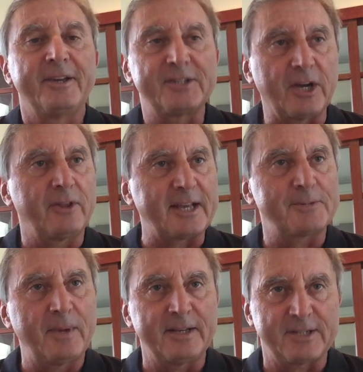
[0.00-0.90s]
So
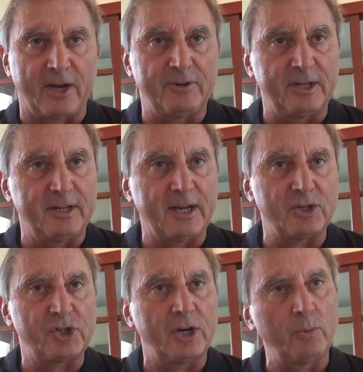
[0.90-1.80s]
that's melatonin in a
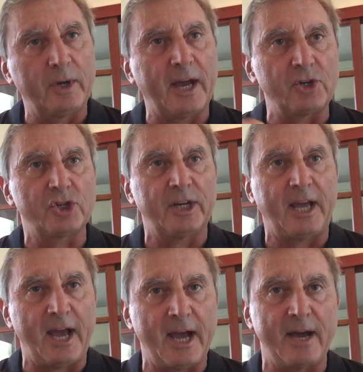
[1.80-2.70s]
nutshell. We
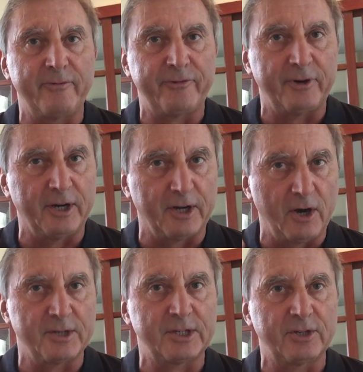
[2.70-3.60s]
actually have an
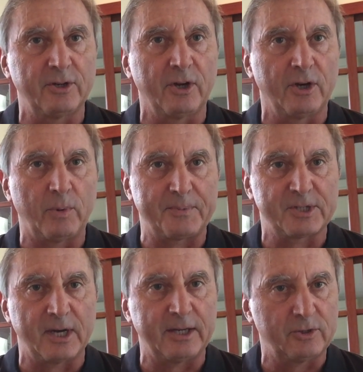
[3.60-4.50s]
article on our
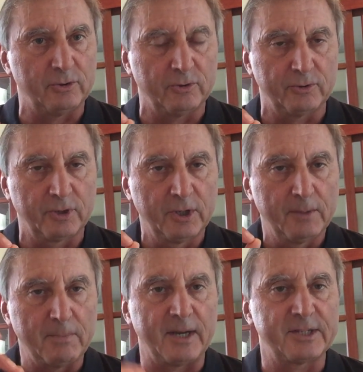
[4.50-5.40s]
website called
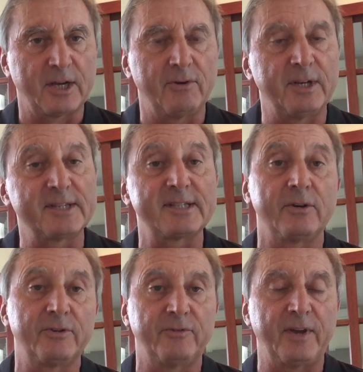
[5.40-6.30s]
Melatonin
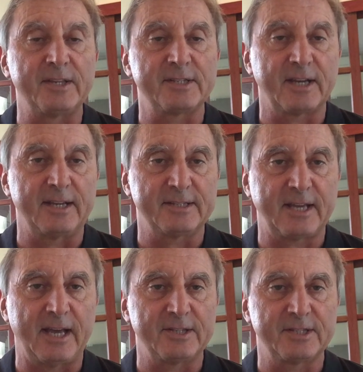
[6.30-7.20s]
Self Defense
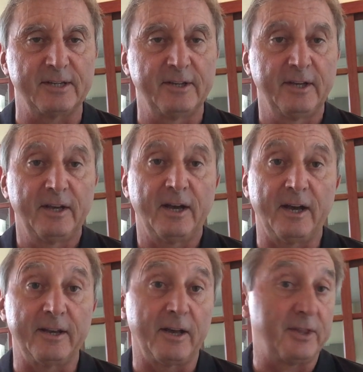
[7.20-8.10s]
Against Cancer
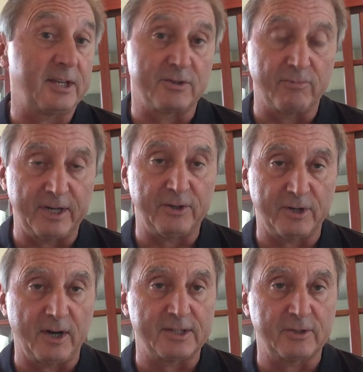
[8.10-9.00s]
and I think it's a really
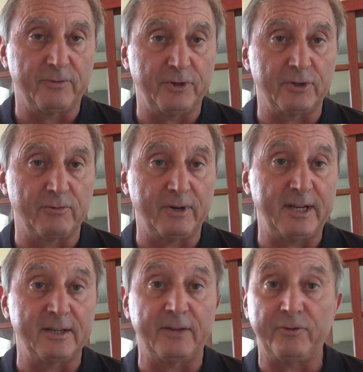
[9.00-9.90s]
good article for you to
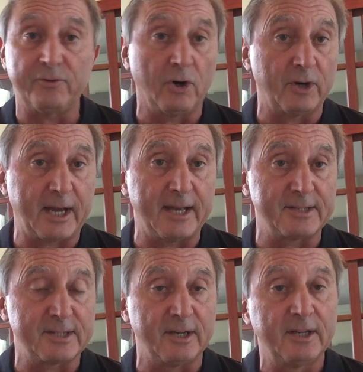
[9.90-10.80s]
read and if you've got
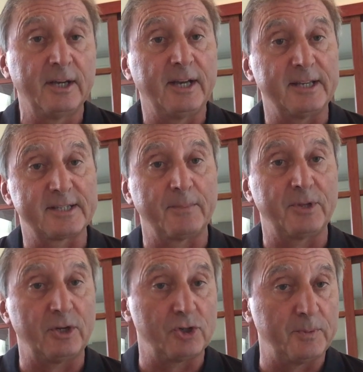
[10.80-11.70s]
cancer it's
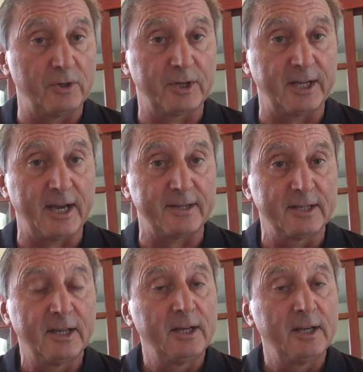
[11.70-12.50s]
something you should be looking at.